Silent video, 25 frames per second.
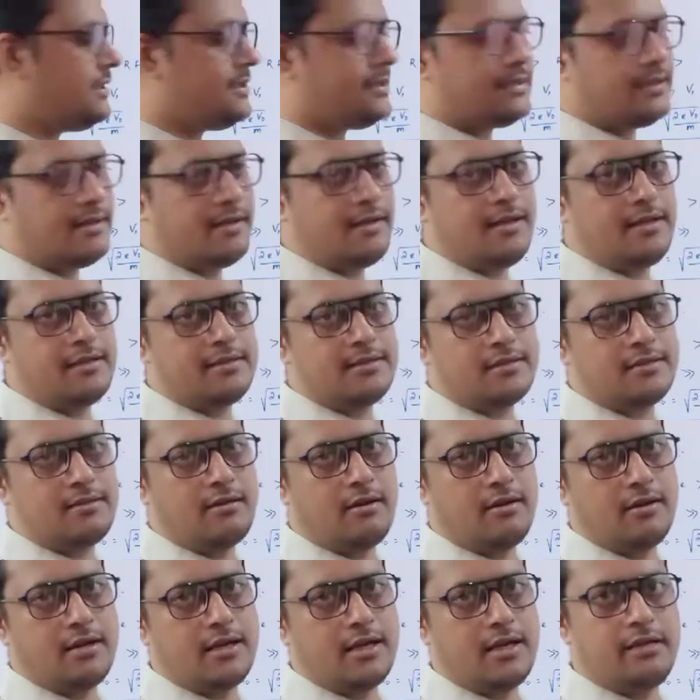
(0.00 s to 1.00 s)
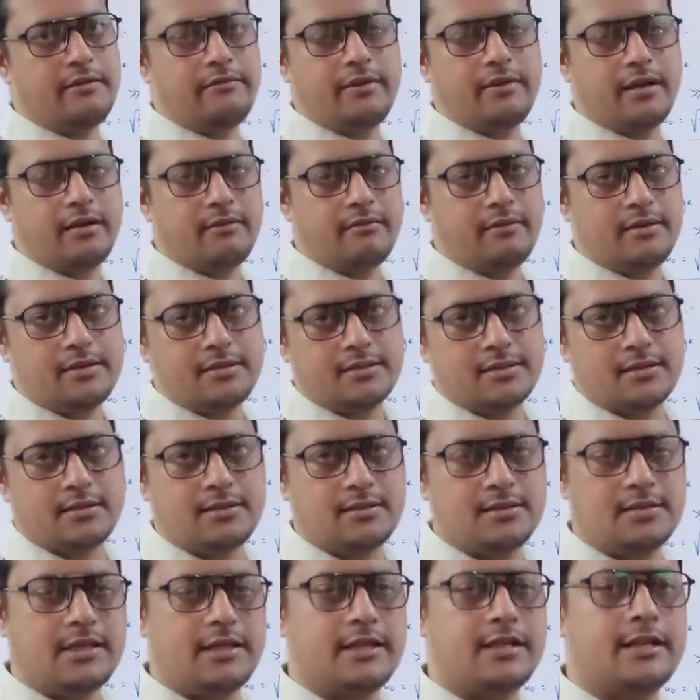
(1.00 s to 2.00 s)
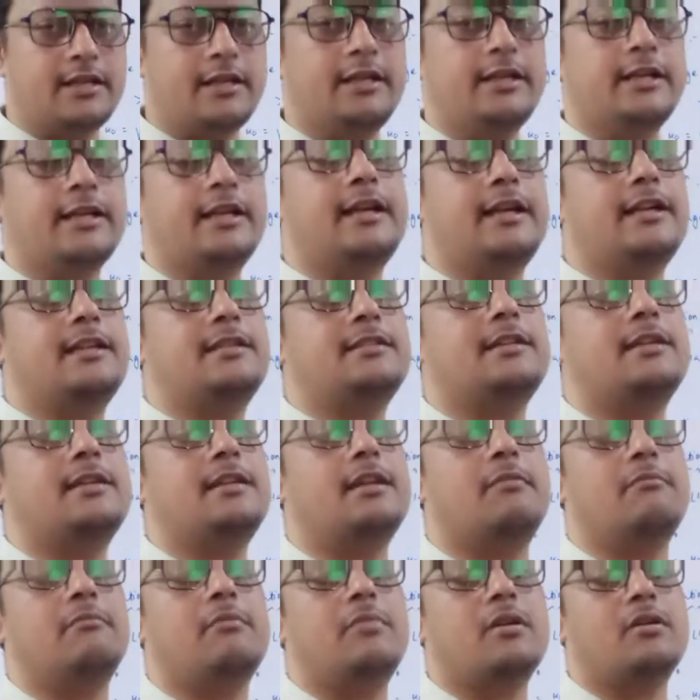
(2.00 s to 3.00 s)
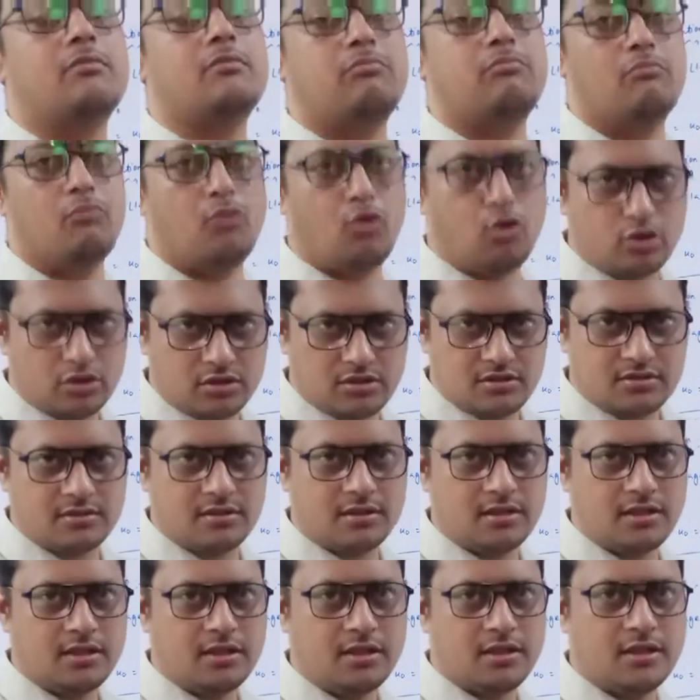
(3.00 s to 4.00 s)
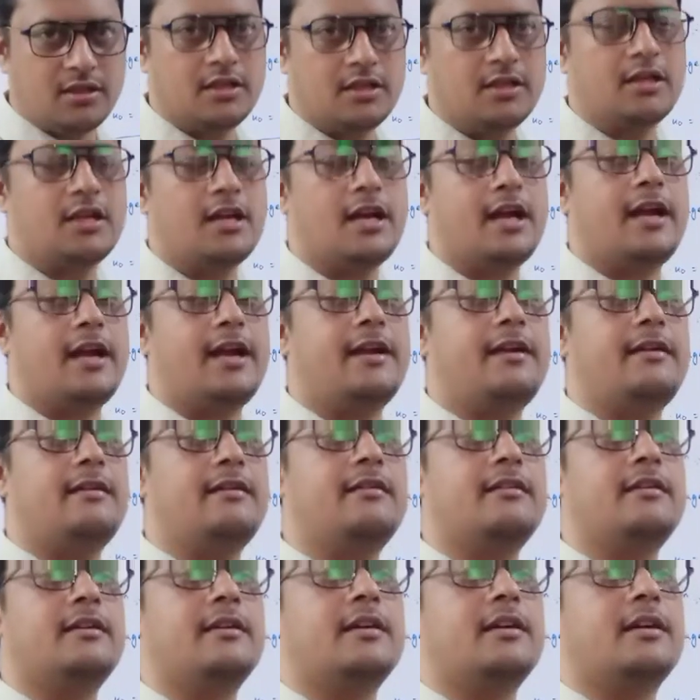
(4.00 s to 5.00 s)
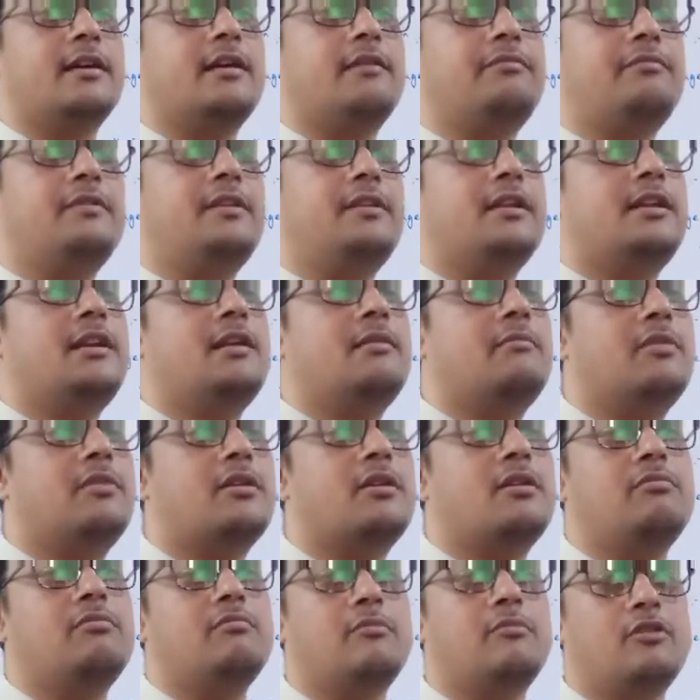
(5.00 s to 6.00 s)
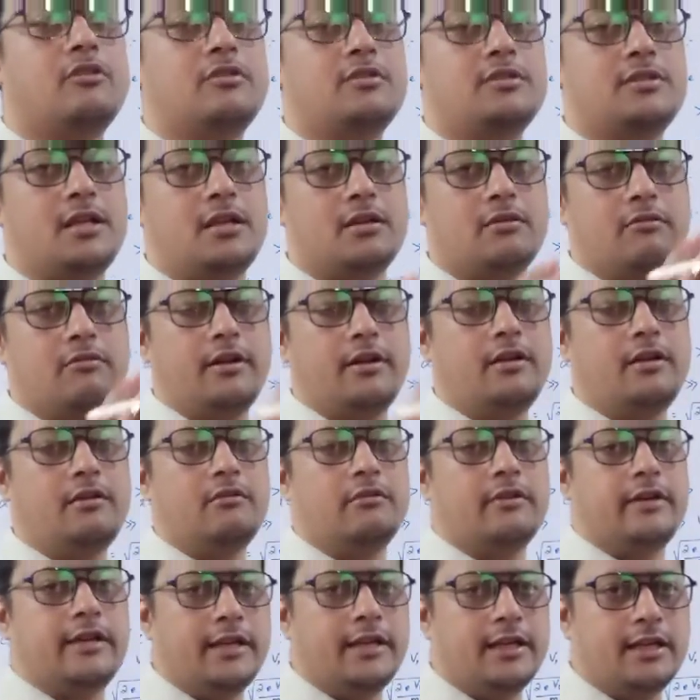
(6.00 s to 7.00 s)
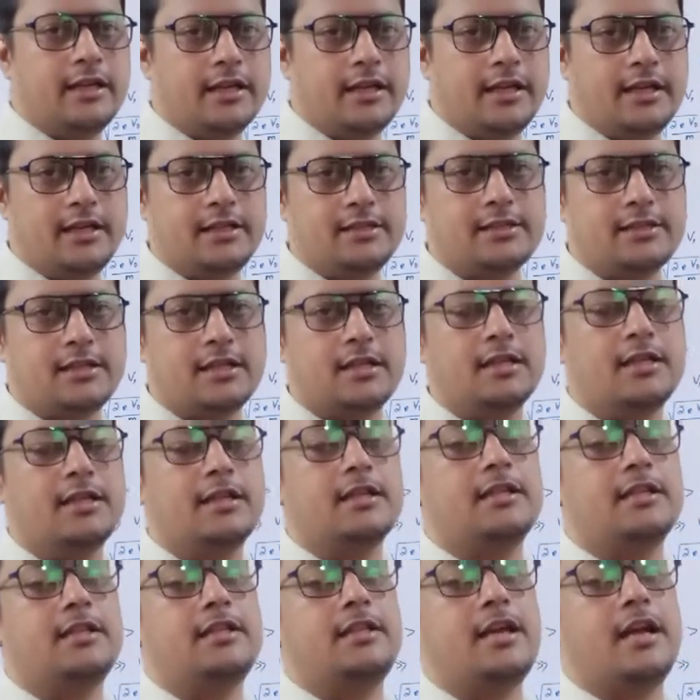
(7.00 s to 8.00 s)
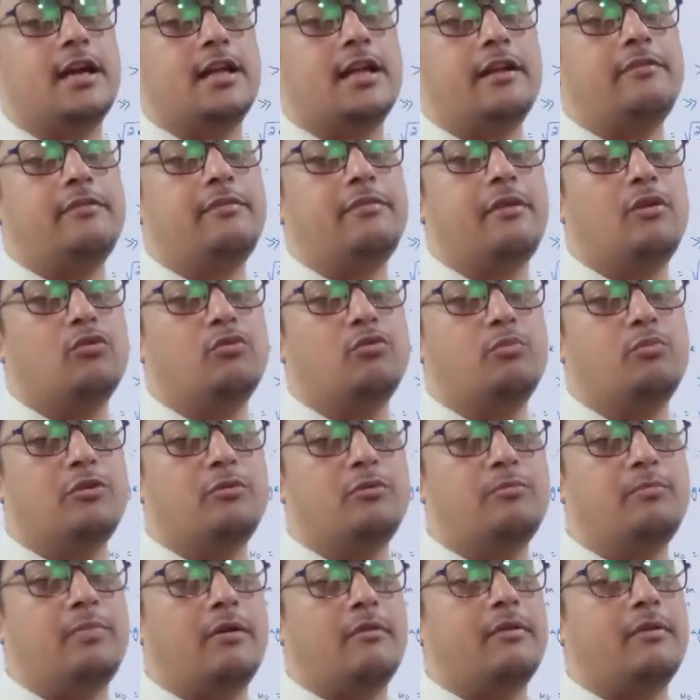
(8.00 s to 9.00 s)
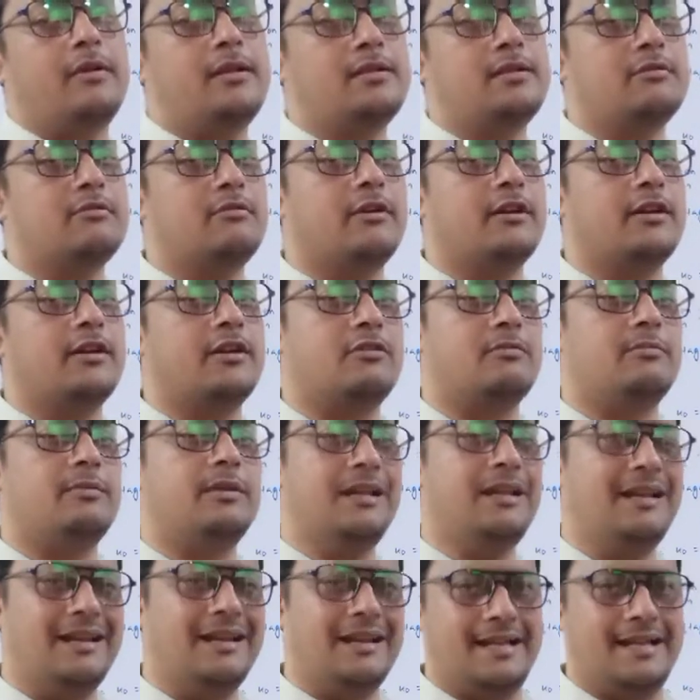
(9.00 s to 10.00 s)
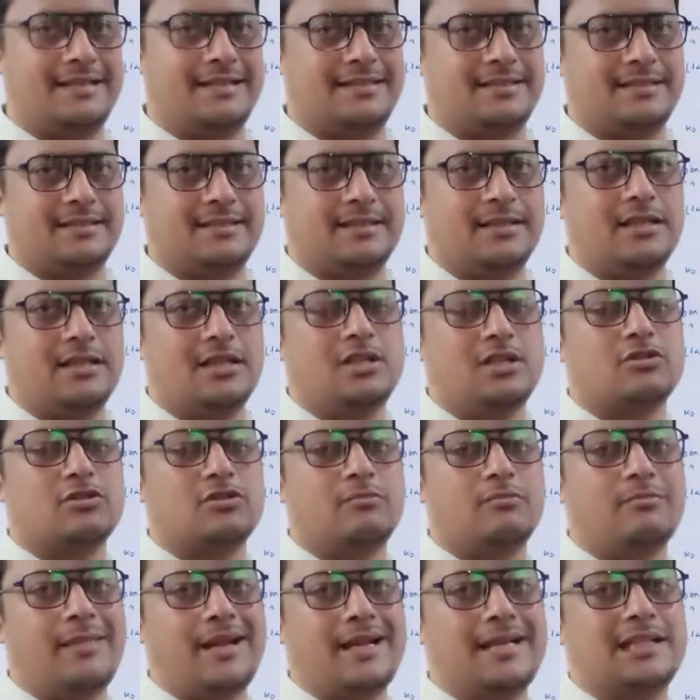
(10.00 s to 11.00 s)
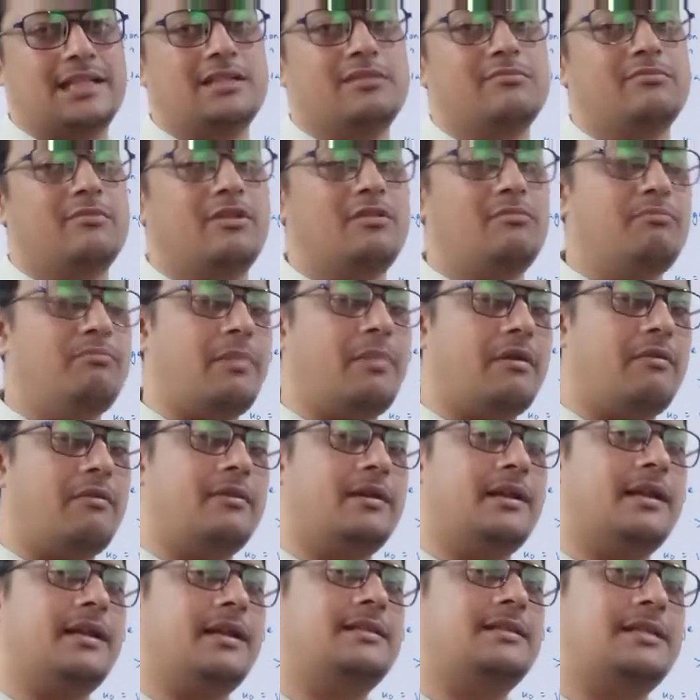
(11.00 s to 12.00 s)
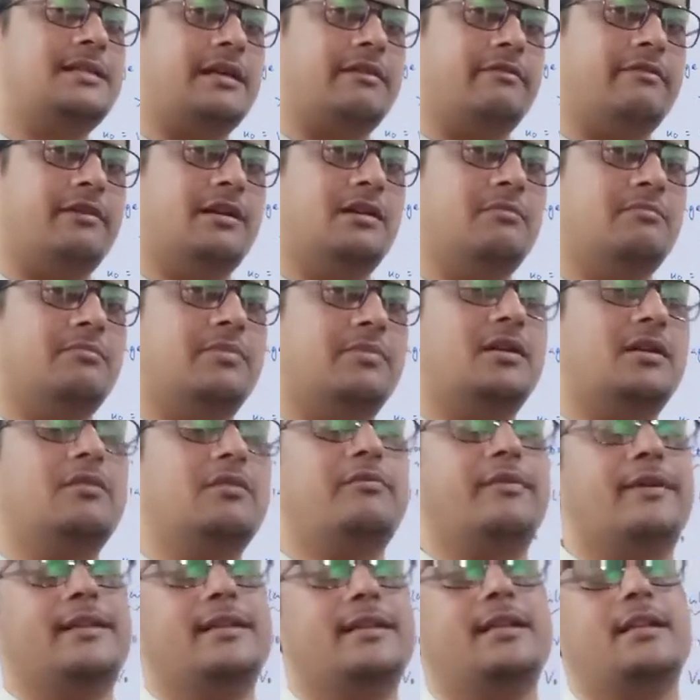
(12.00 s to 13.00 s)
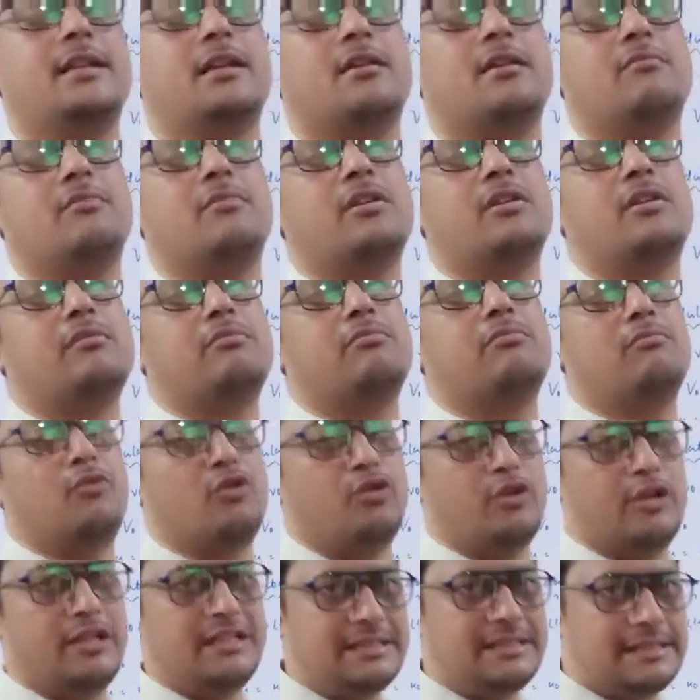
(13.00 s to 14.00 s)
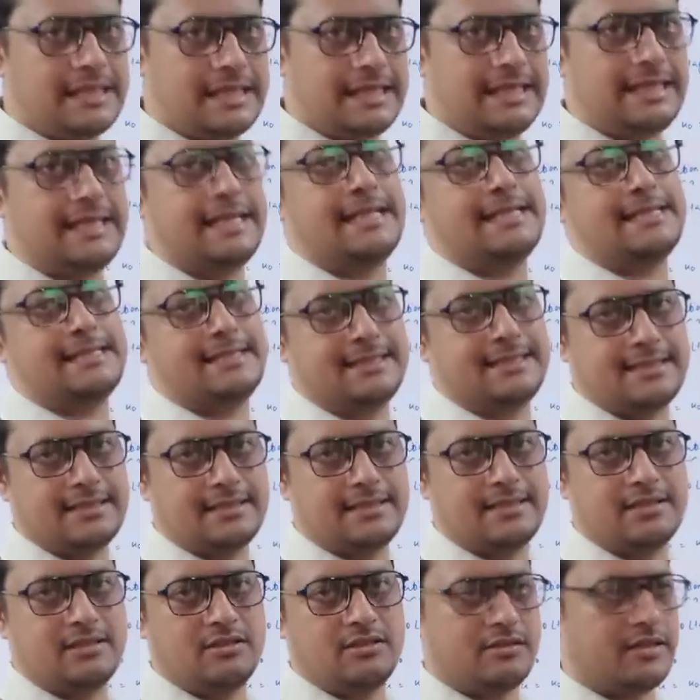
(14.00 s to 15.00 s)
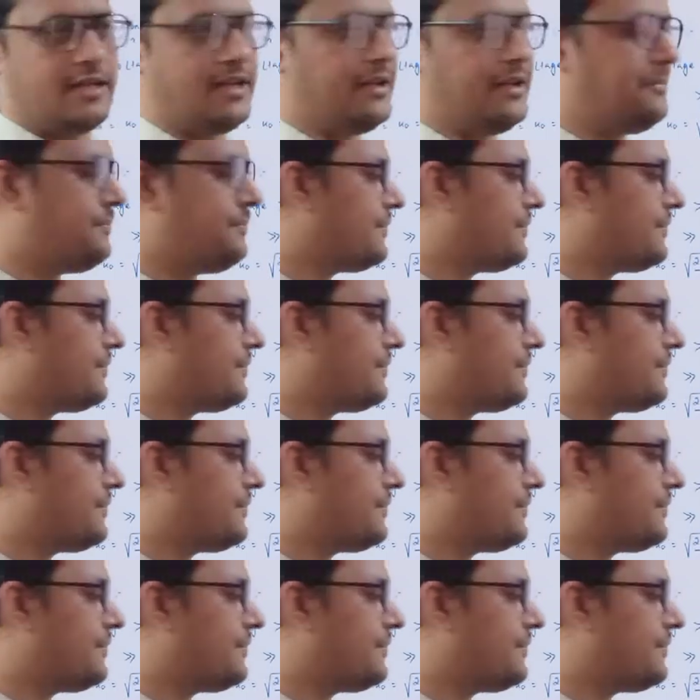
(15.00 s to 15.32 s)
relation already we have discussed. It indicates the number of modes, and if the number of modes are going to increase, the RF output power is going to be less. So maximum power is available when the number of mode is less. Okay.